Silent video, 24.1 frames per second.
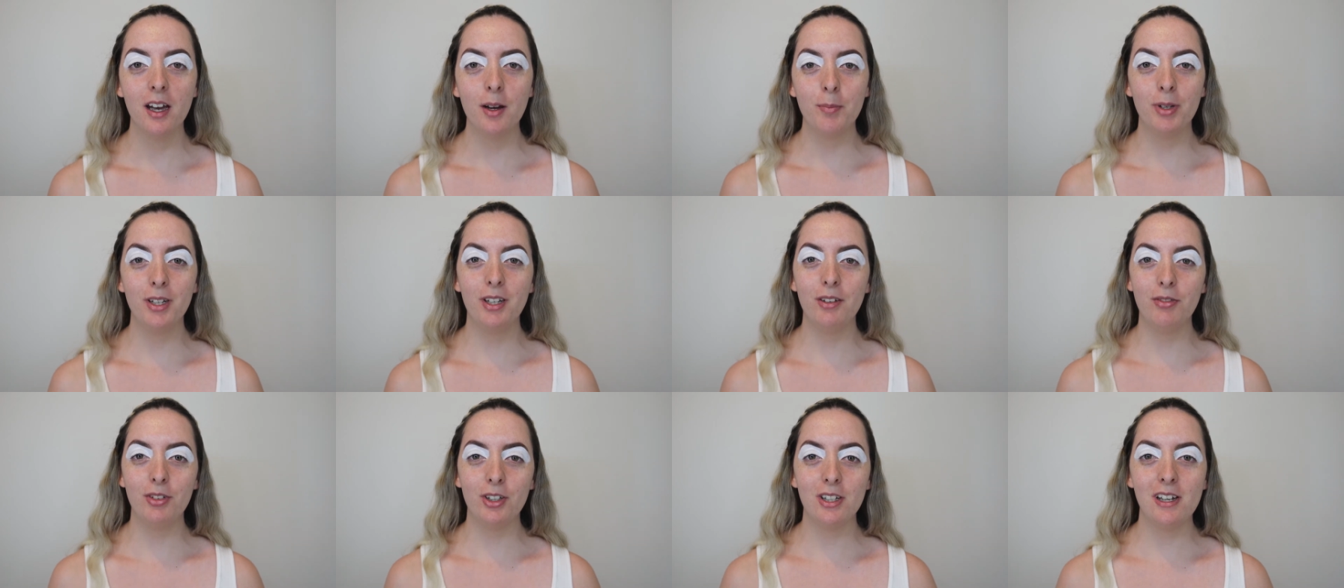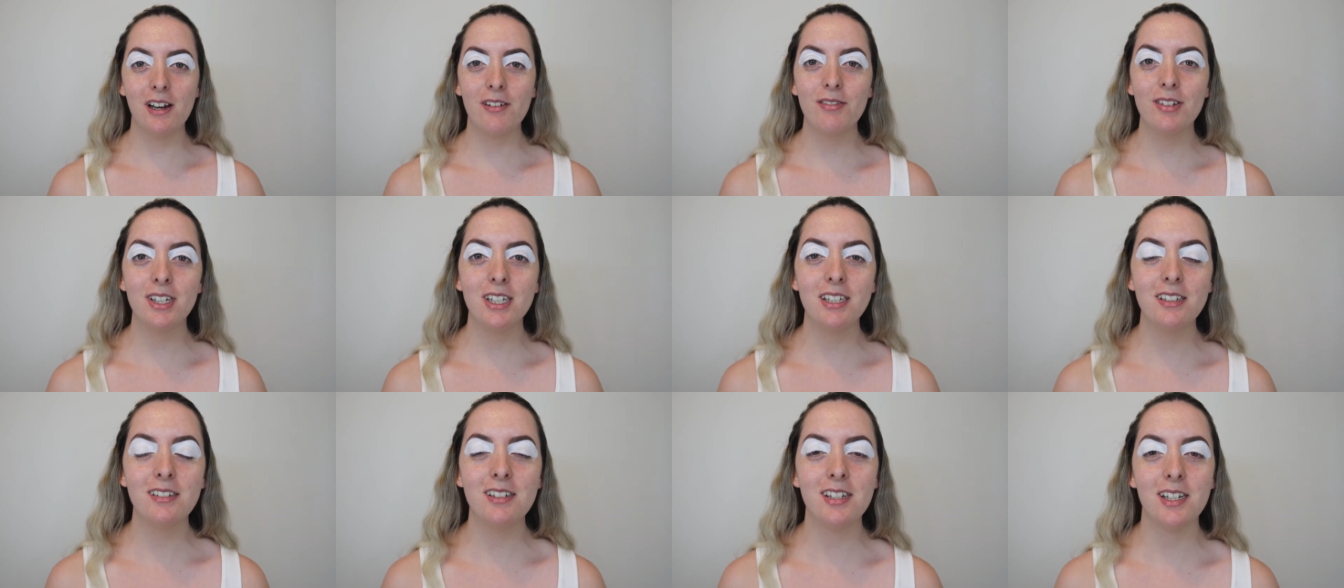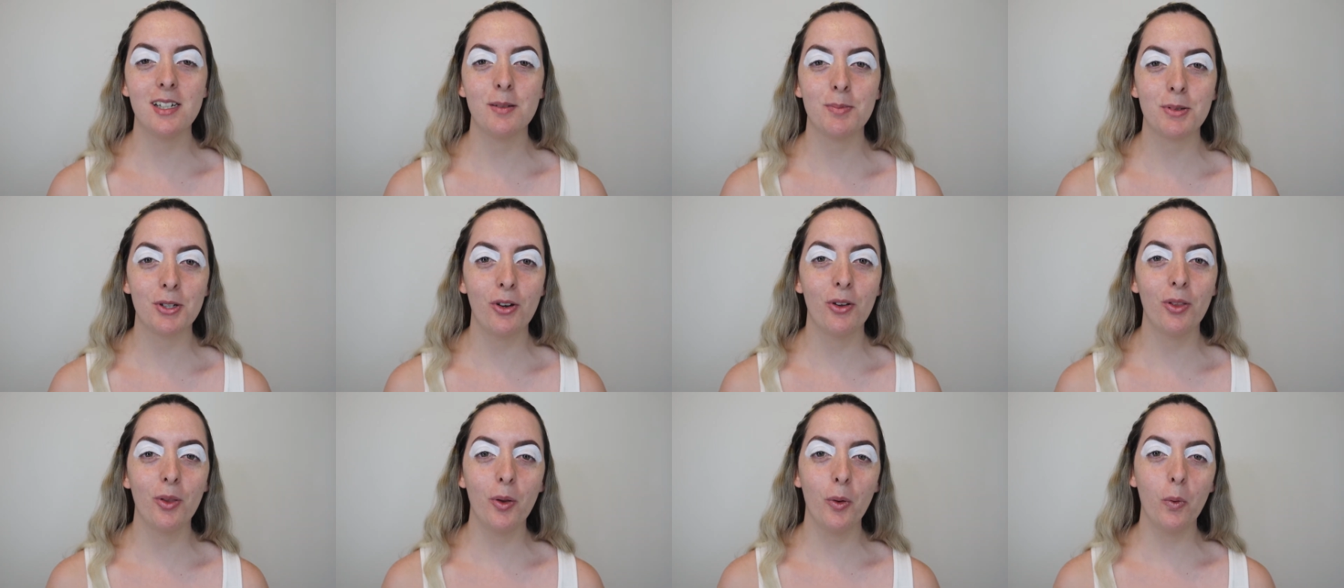But if you have any tips
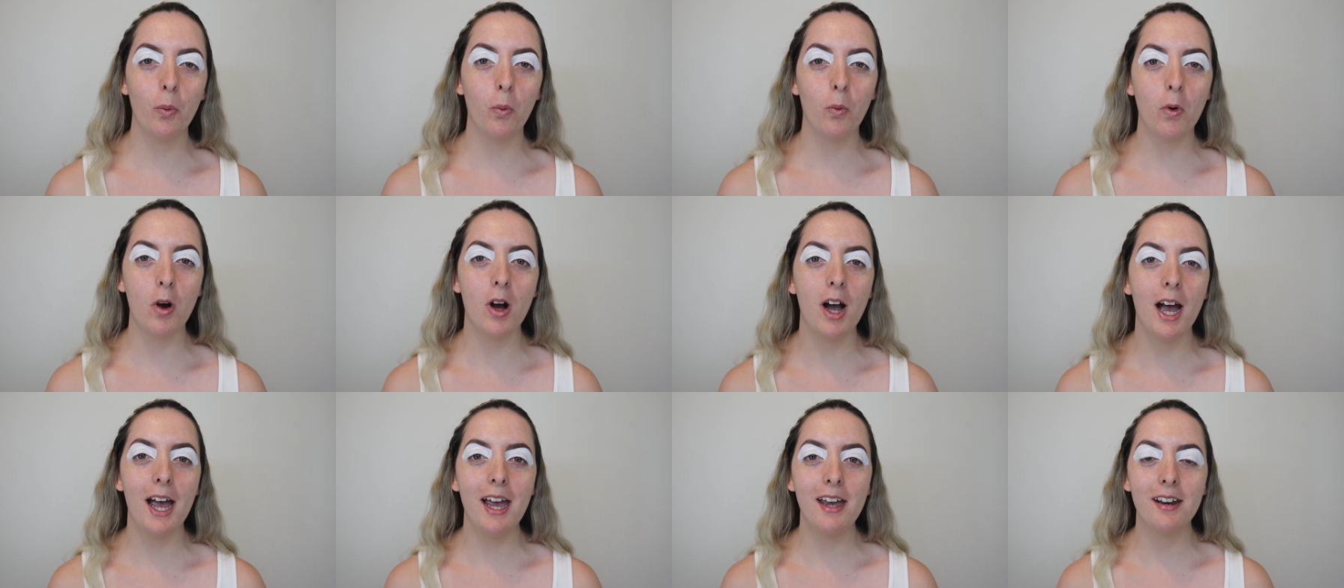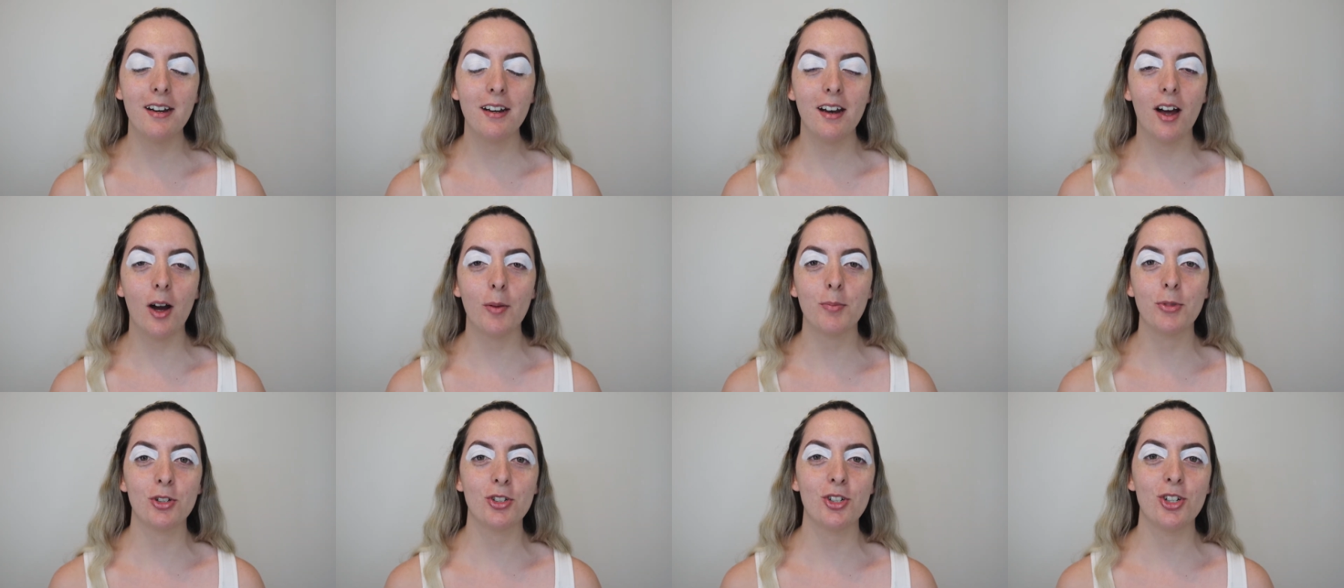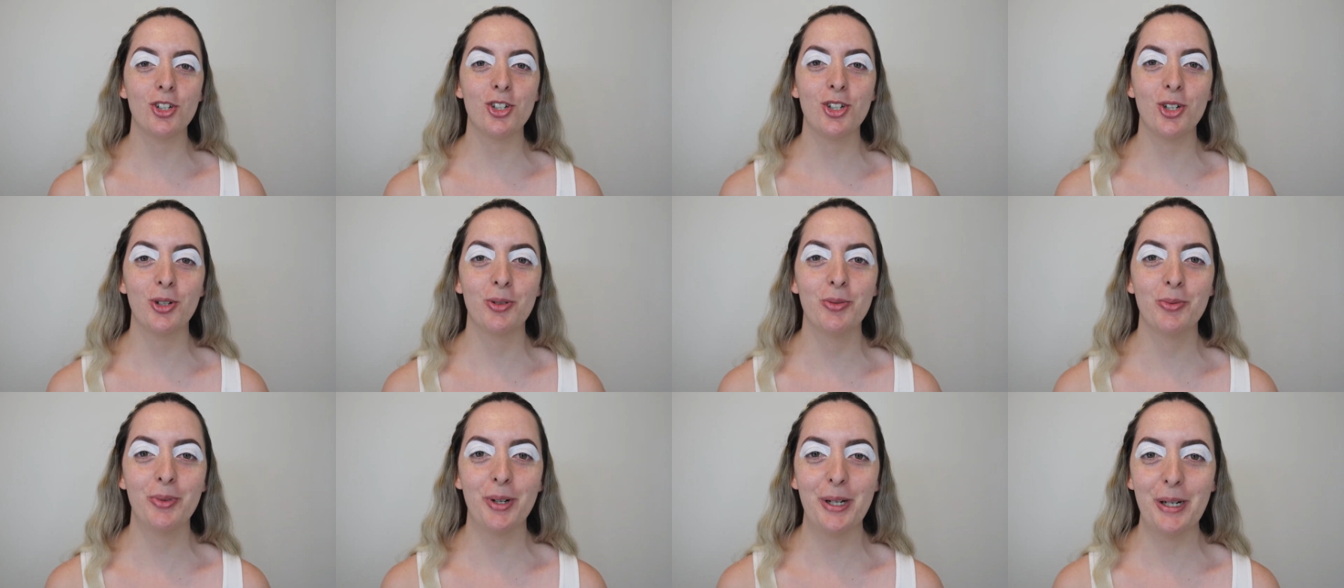on the white, I'm not too
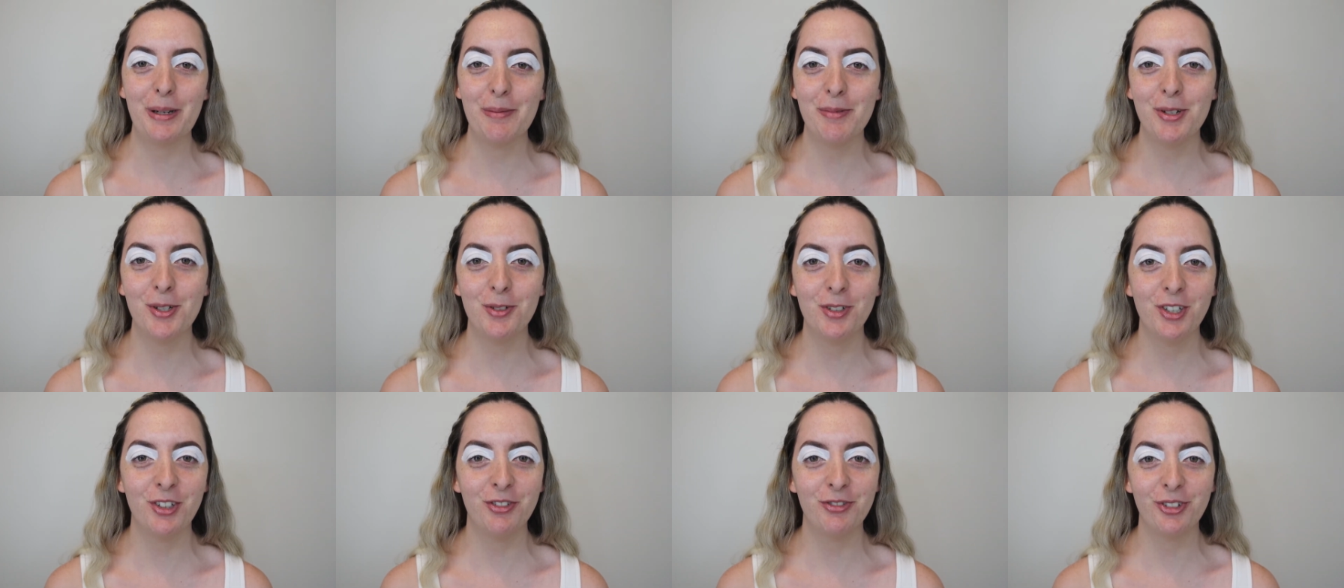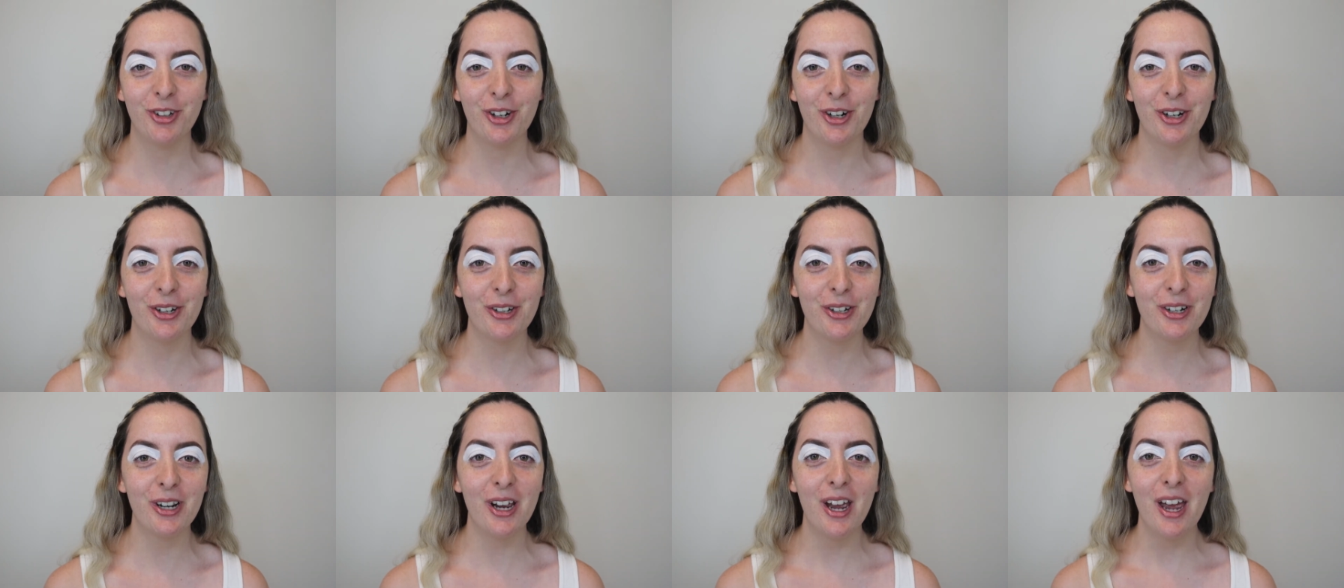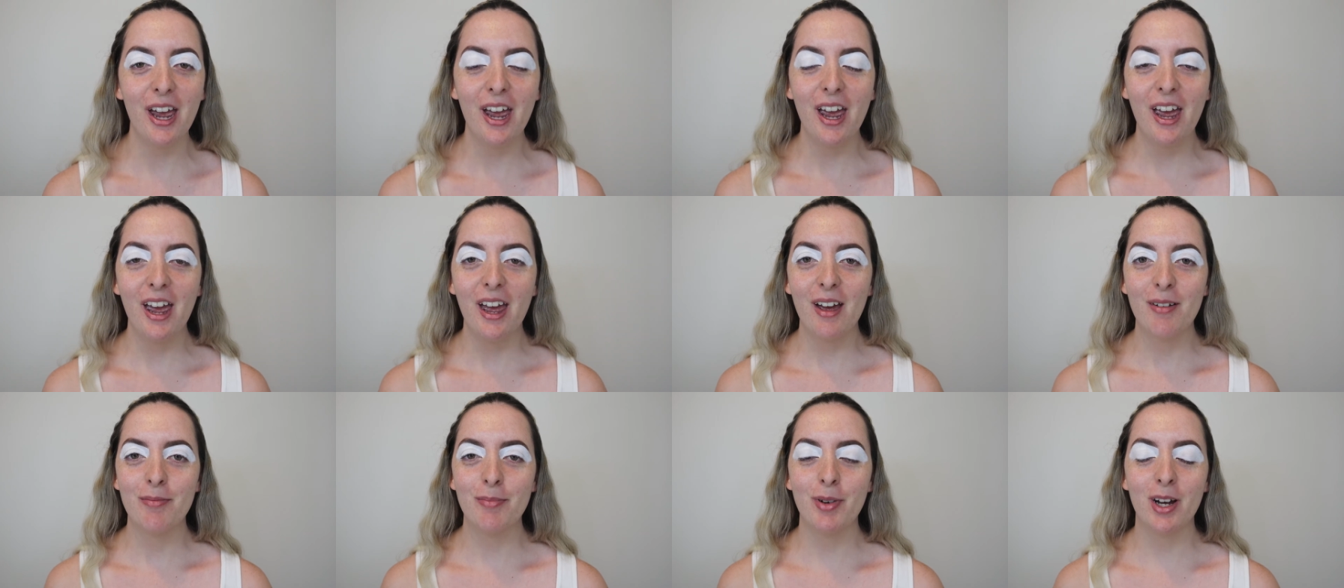sure what I'm doing wrong,
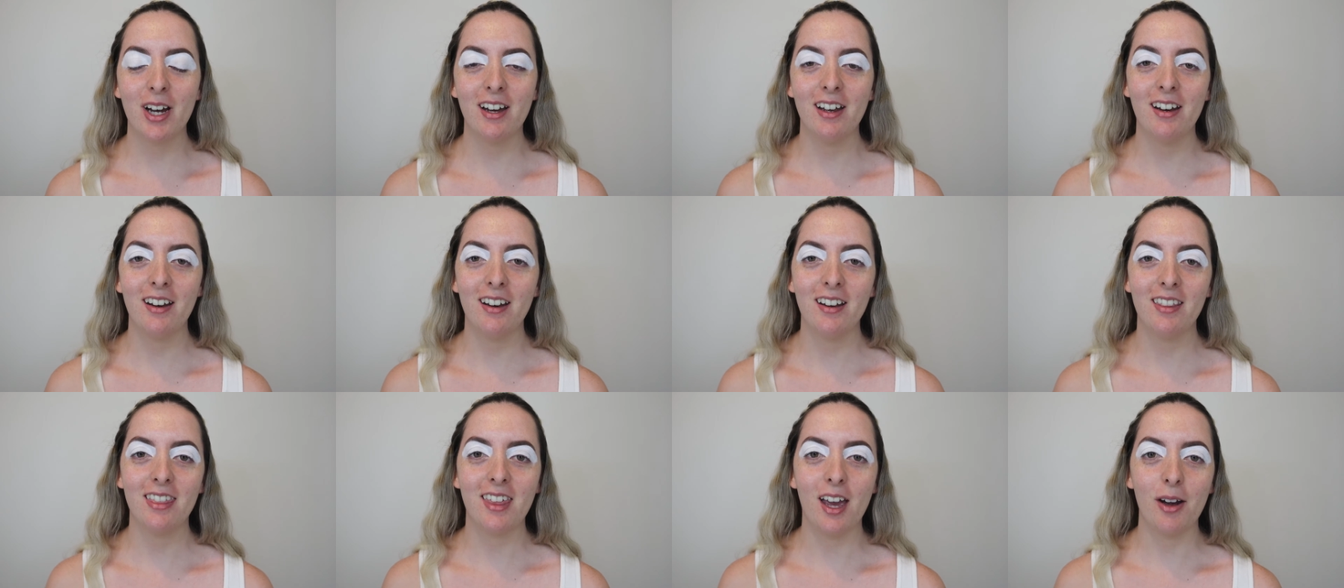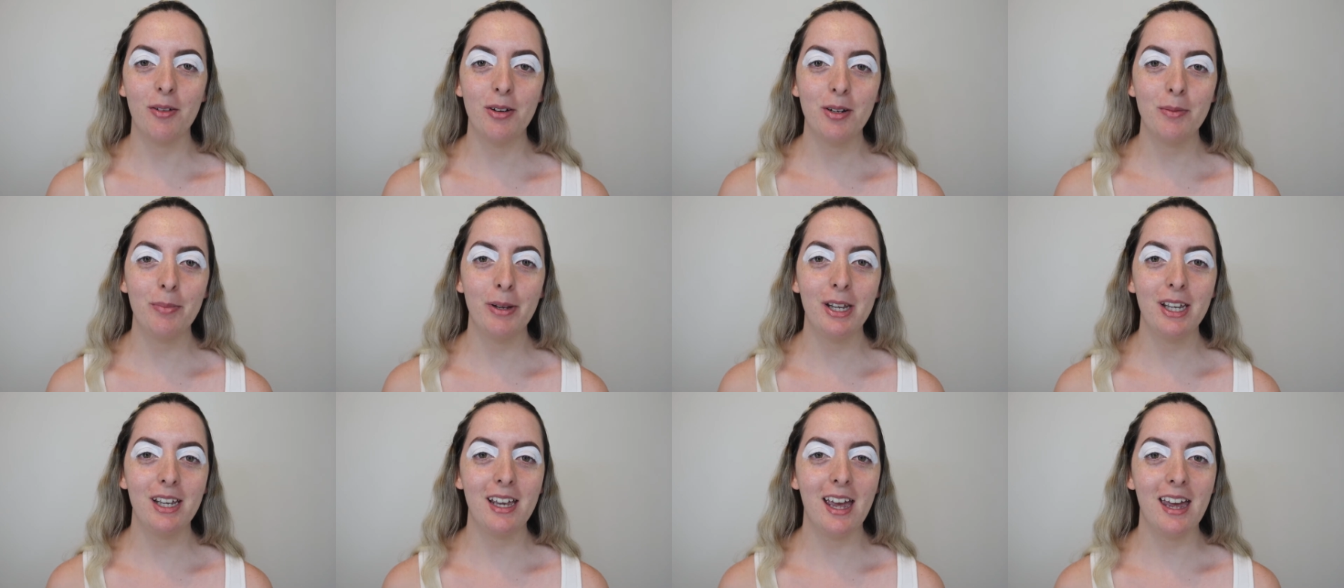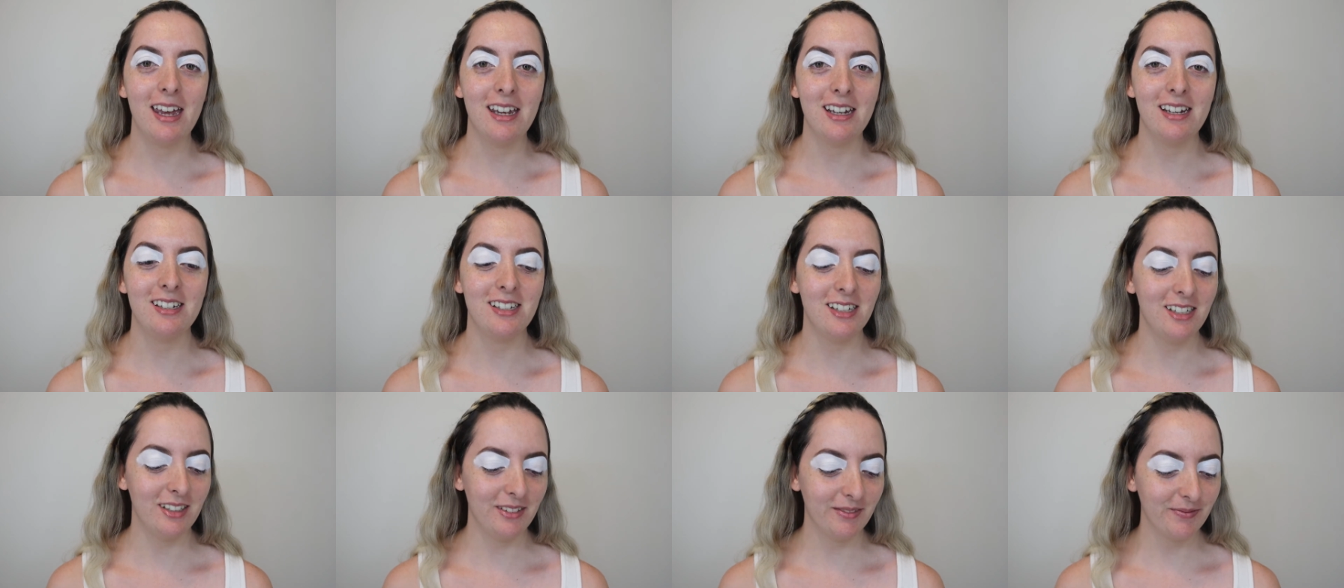but that would be
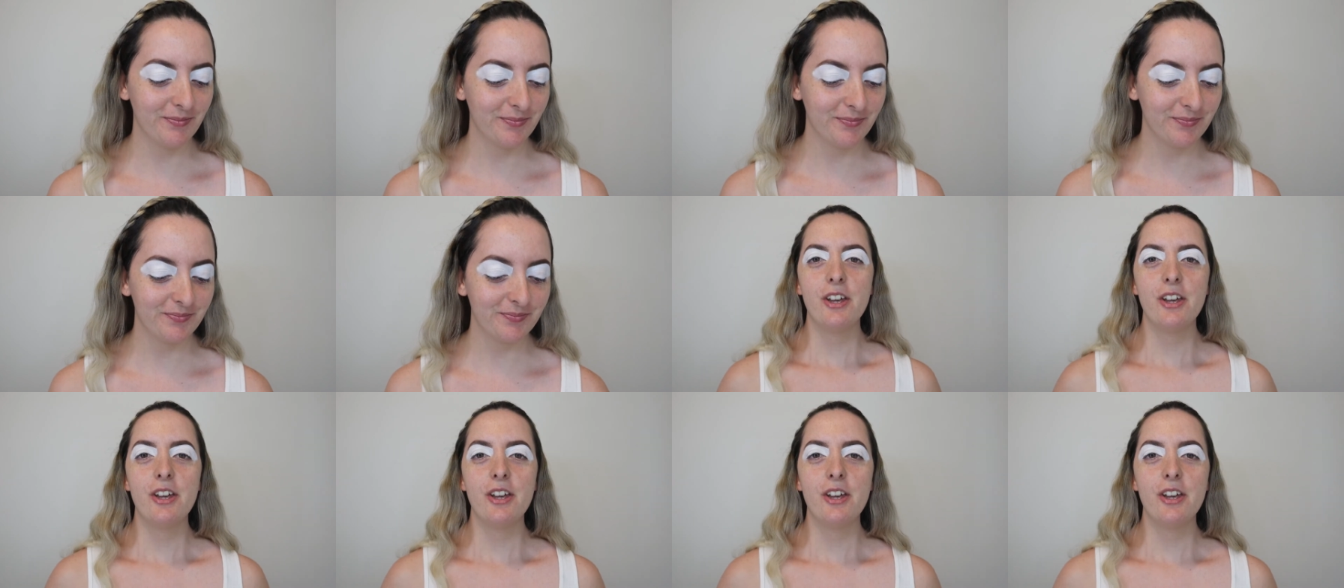handy.